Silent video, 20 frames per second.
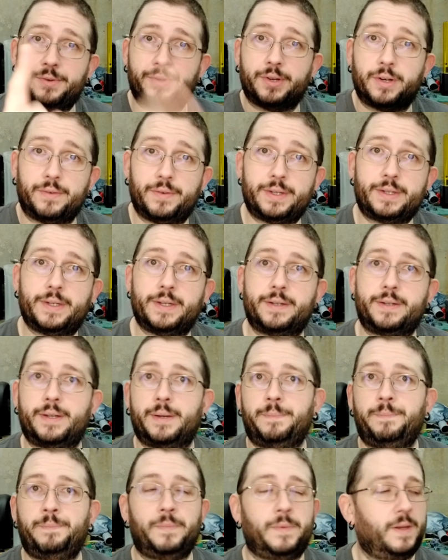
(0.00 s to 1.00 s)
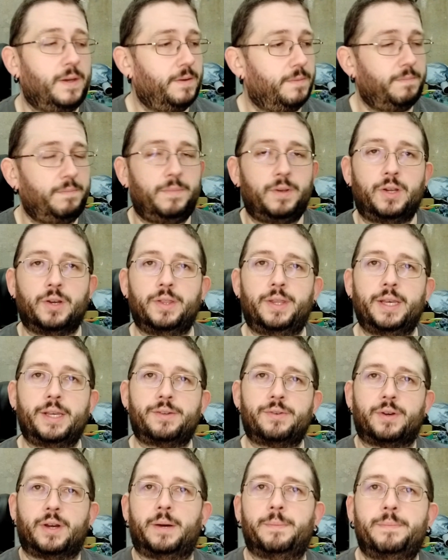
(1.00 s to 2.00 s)
you services. Good
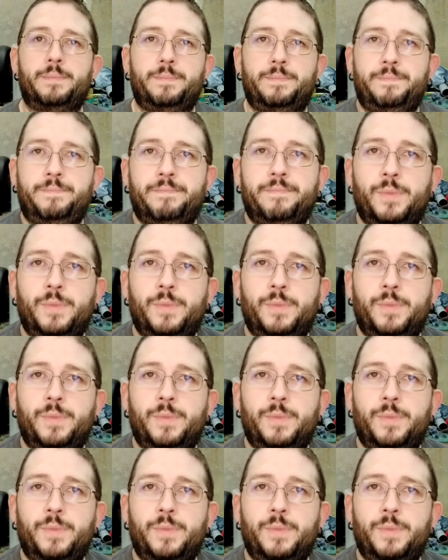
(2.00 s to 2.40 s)
things will come.